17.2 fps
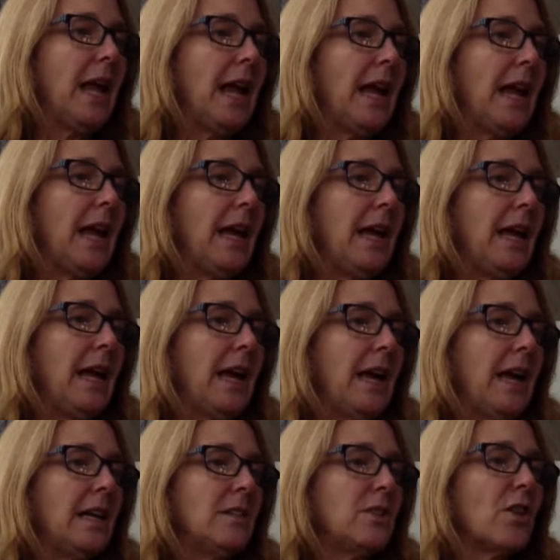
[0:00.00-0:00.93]

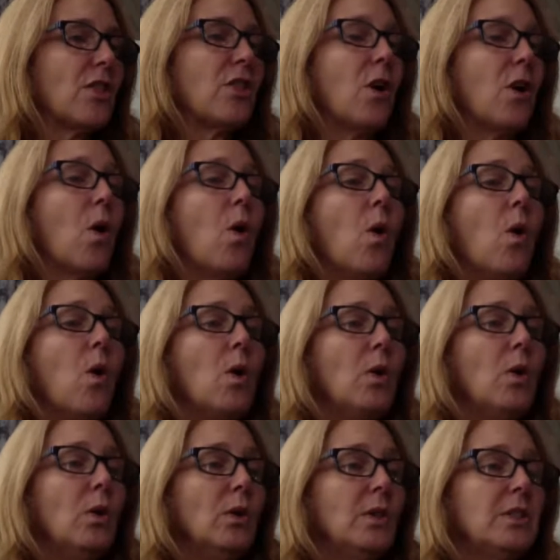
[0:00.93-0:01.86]
And the
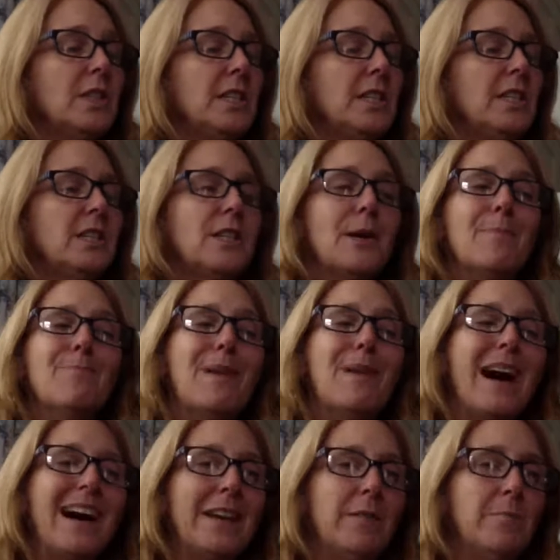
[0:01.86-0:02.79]
hold is the
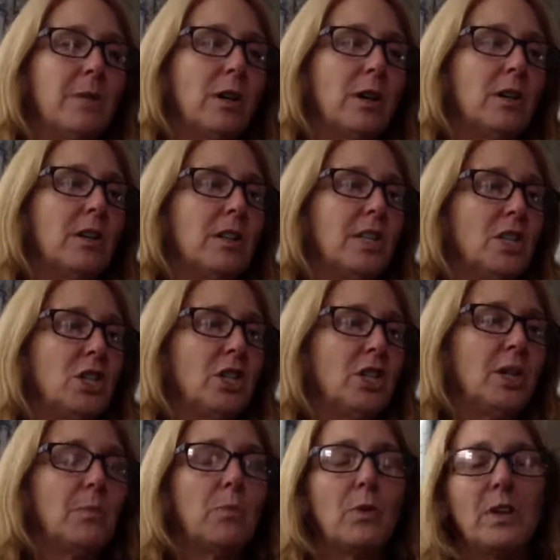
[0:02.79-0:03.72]
bottom part of the
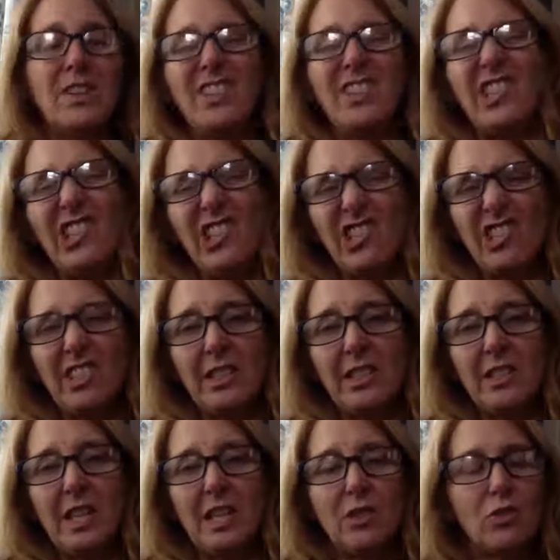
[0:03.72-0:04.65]
ship where usually
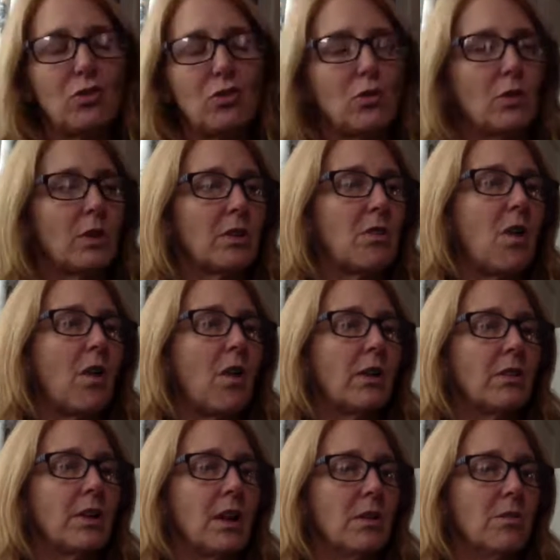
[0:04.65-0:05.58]
they store
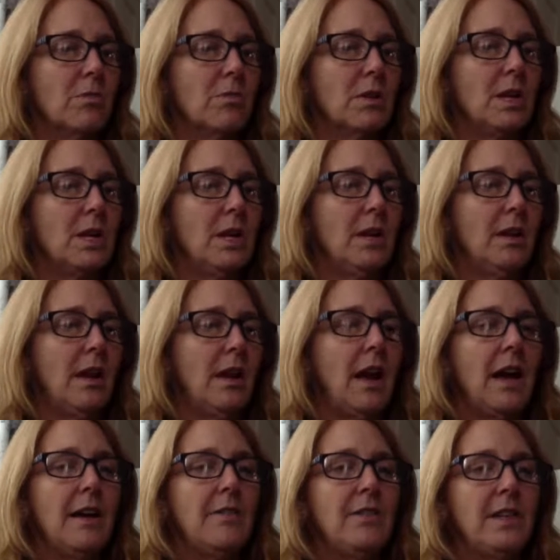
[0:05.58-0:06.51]
cargo,
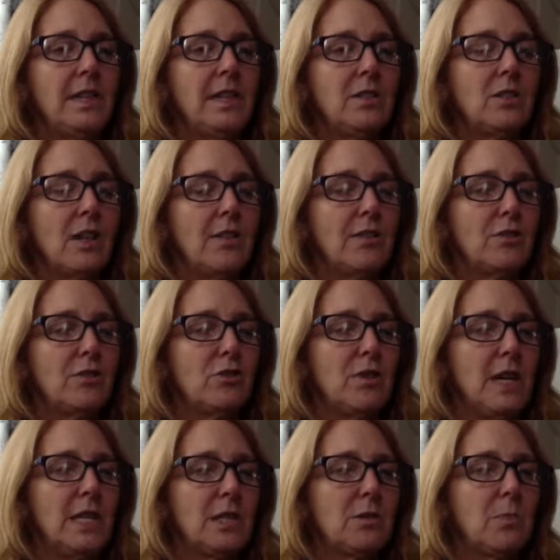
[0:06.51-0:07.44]
things that they're
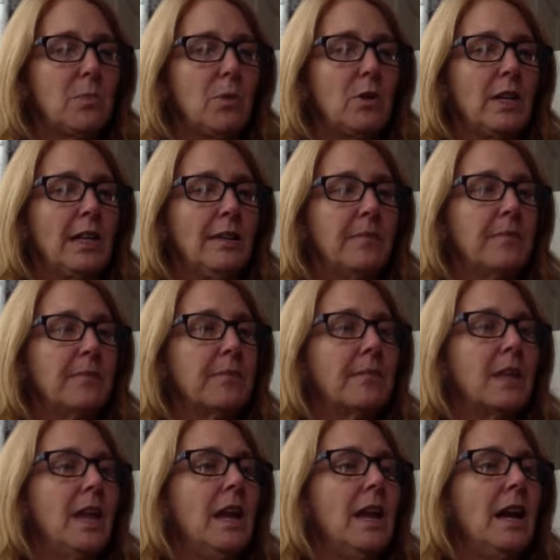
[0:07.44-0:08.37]
transporting.
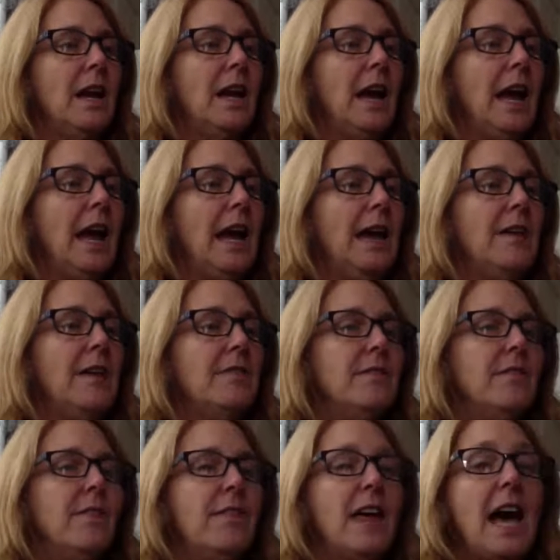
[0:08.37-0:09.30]
And
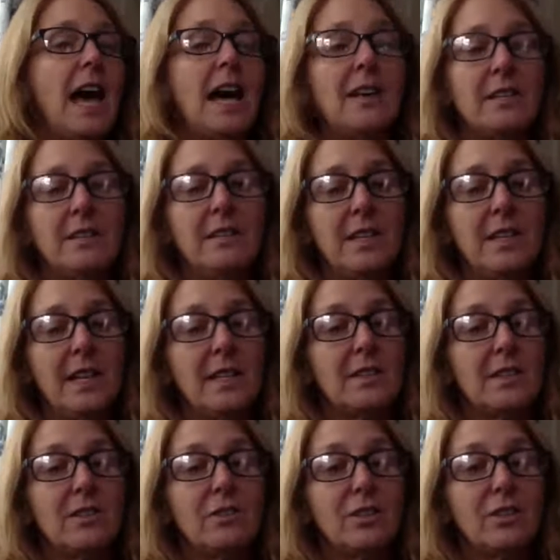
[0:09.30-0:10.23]
that takes
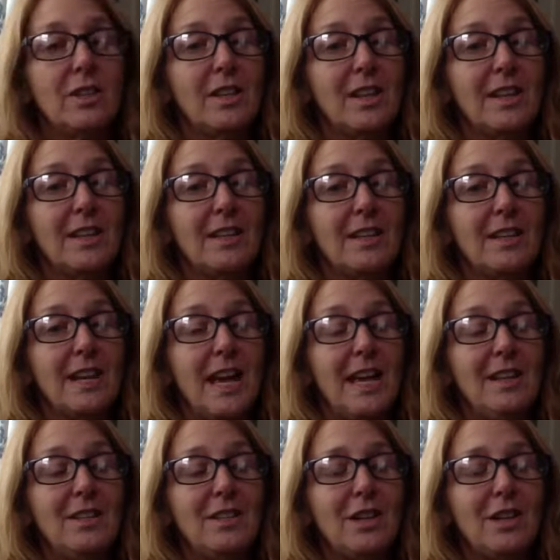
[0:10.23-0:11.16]
us to the
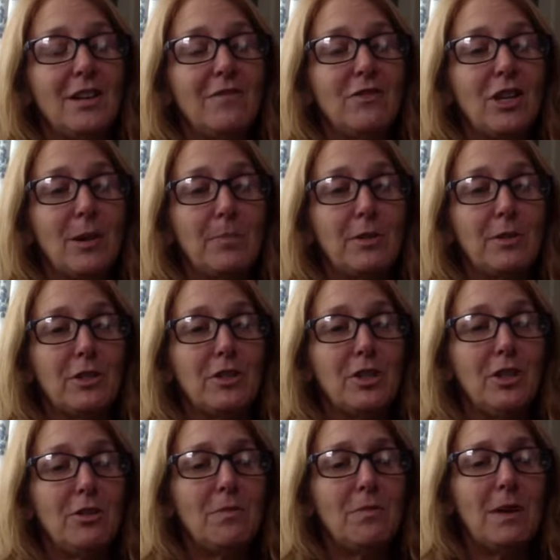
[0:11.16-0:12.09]
end of chapter
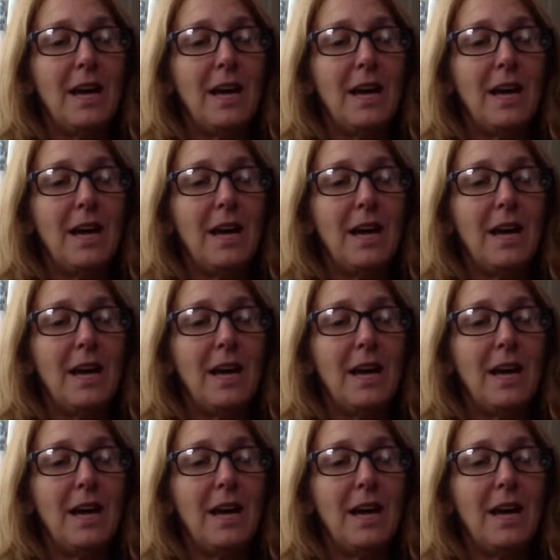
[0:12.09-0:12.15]
2.